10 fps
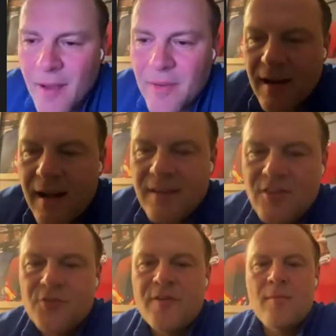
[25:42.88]
I mean, I
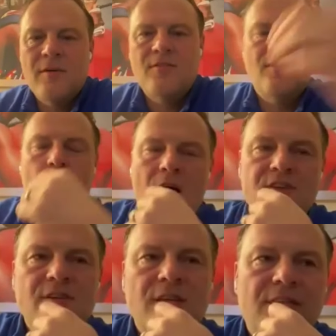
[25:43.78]
just found myself
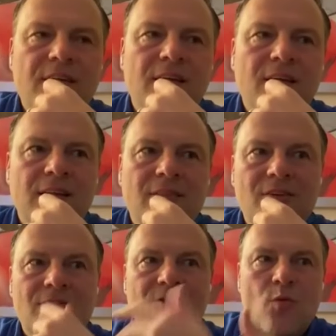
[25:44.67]
watching, thinking
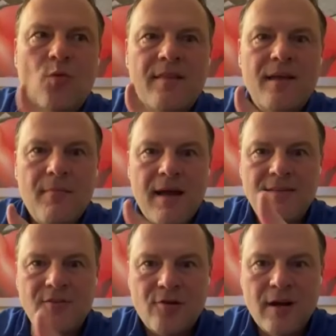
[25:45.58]
this is why they made
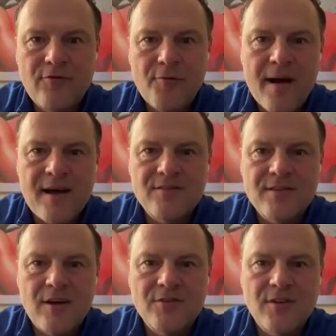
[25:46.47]
the trade for
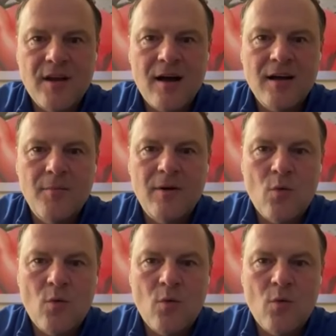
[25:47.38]
Pascal Siakam.